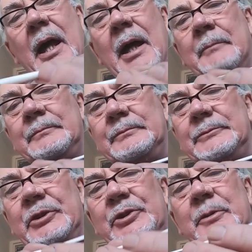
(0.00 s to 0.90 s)

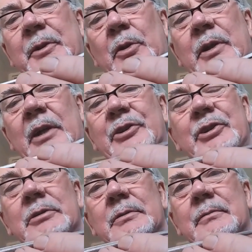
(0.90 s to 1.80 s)
you should be okay. You
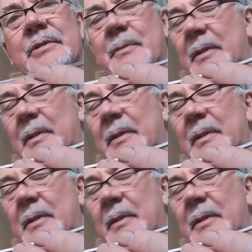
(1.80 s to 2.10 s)
shouldn't